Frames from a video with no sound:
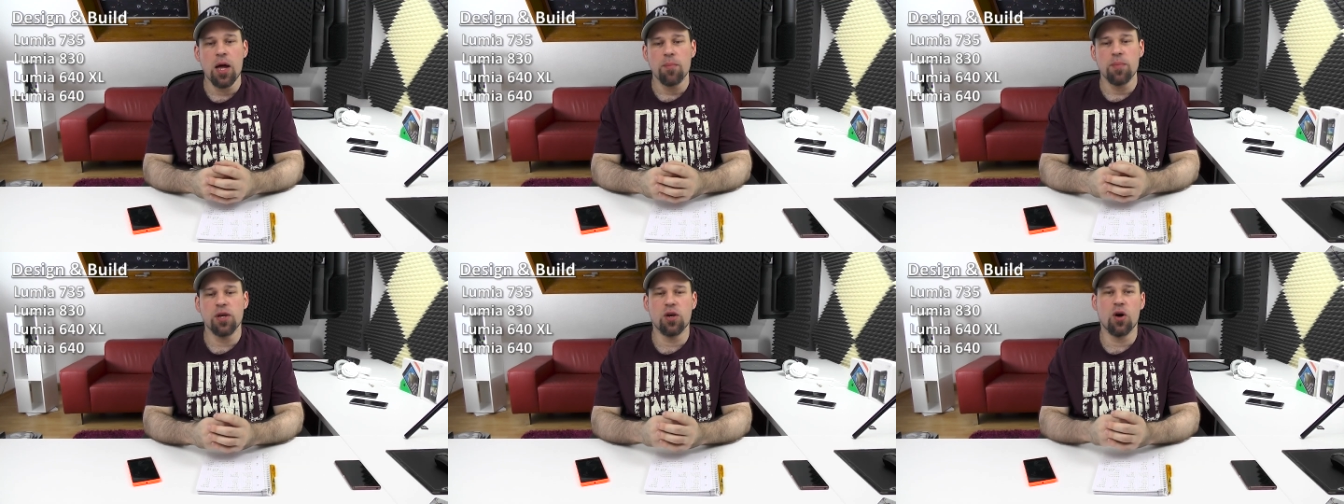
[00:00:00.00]

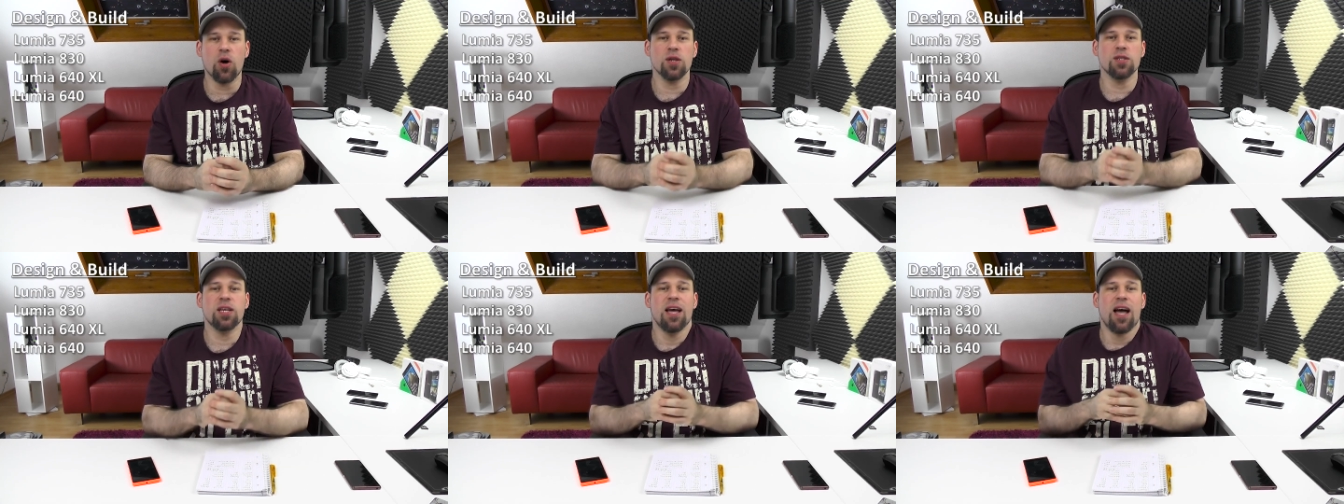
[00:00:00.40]

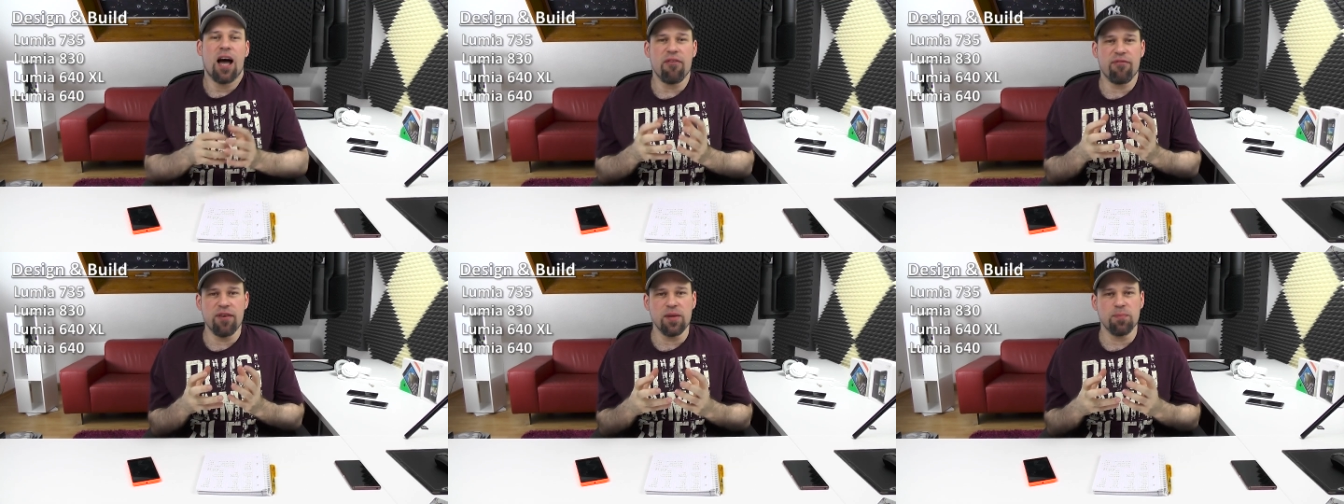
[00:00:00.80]
because
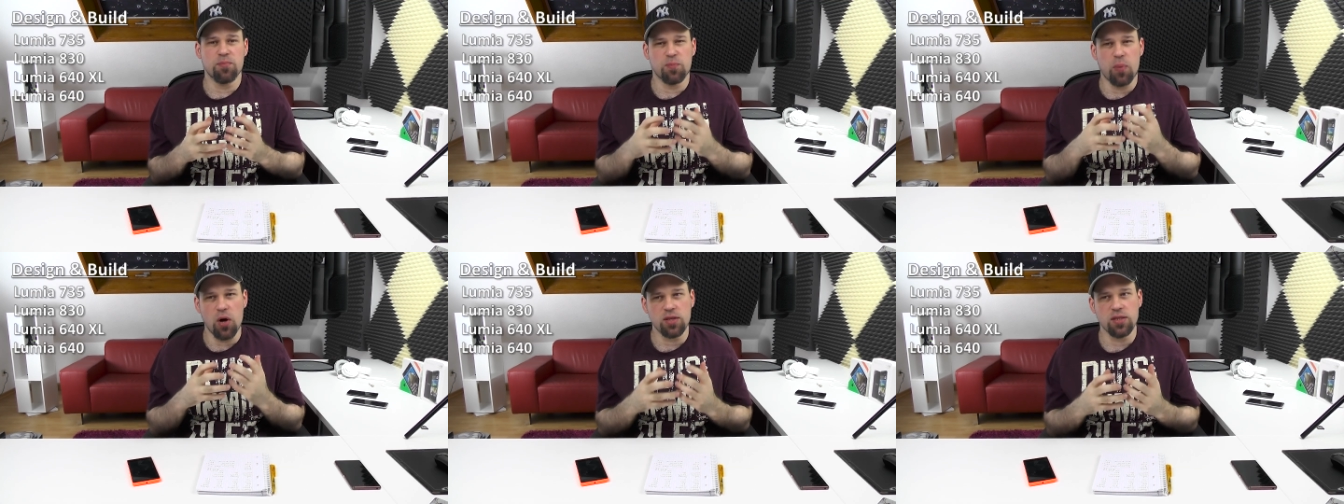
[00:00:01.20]
I
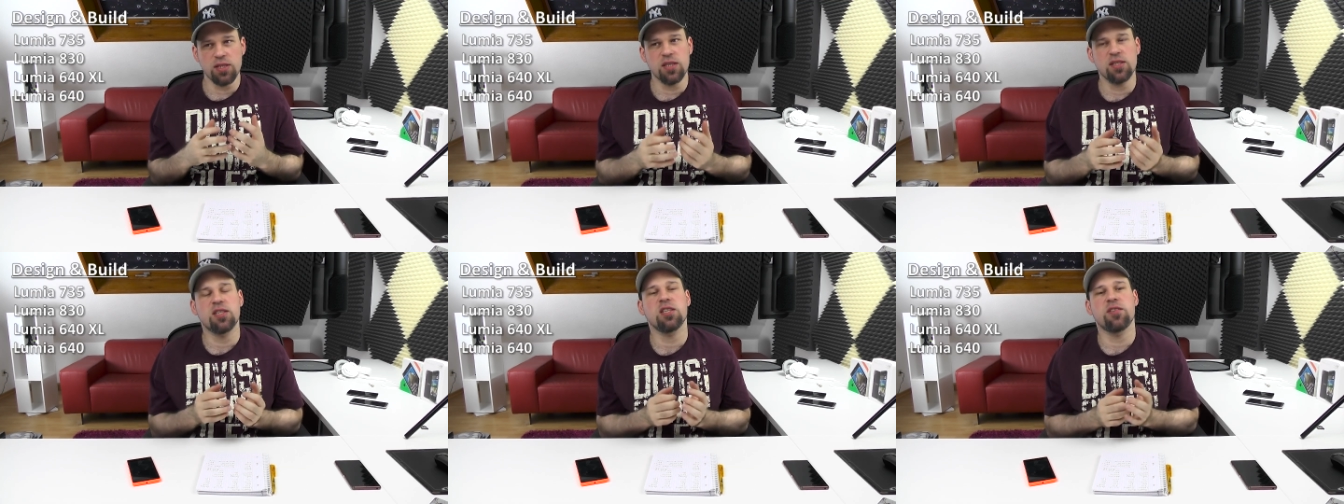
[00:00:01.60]
think personally
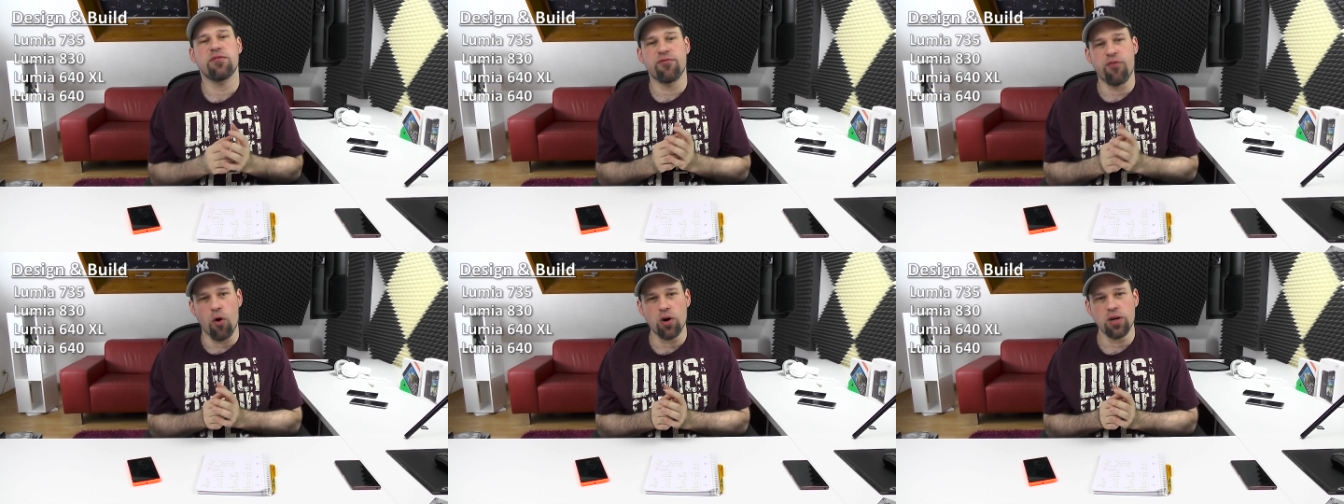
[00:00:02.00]
the
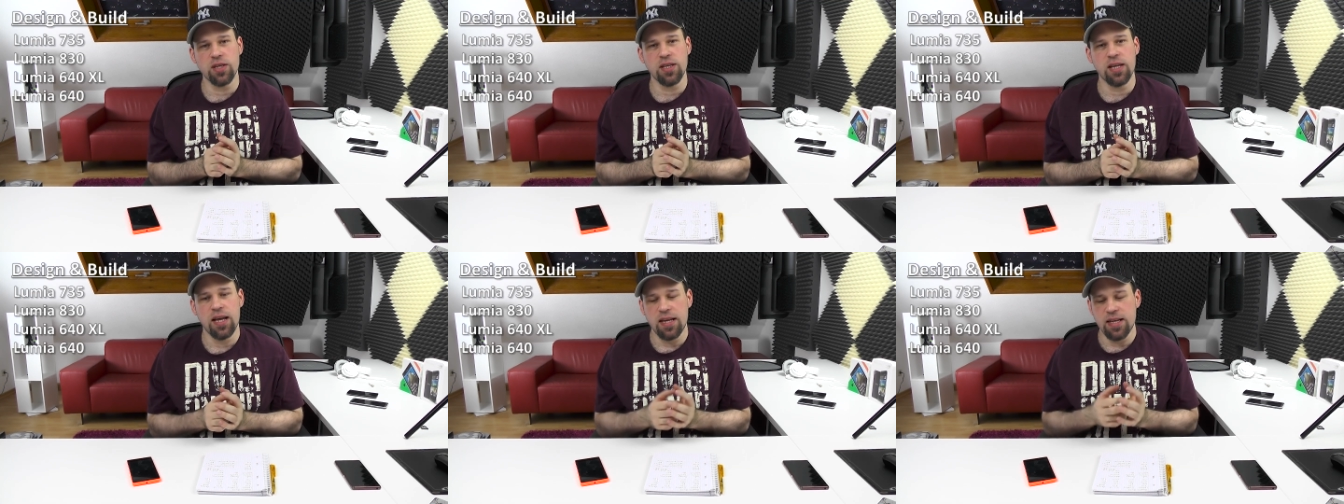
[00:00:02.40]

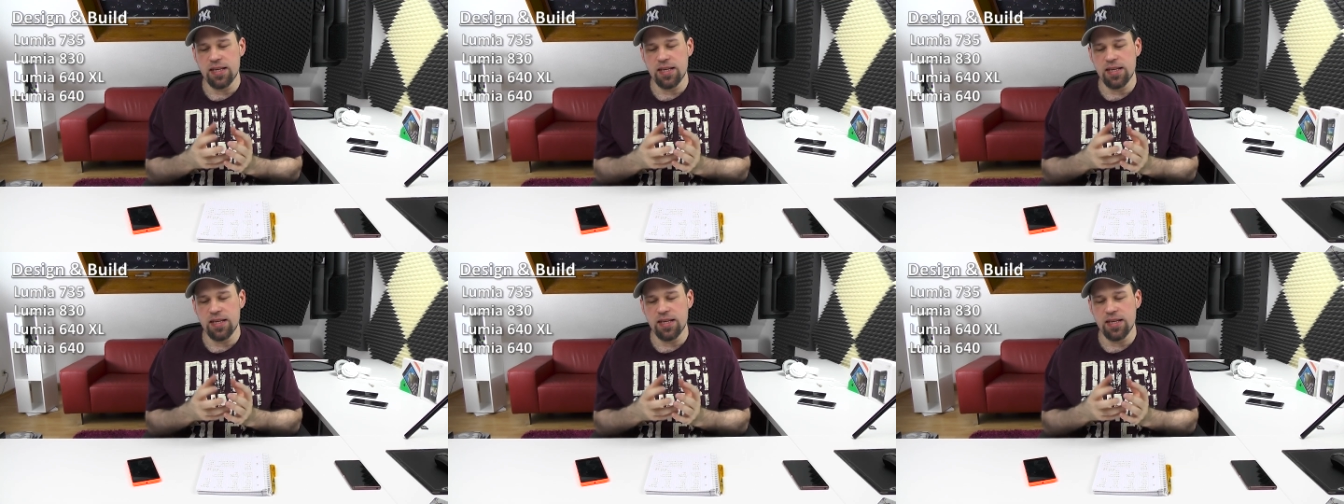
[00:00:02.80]
640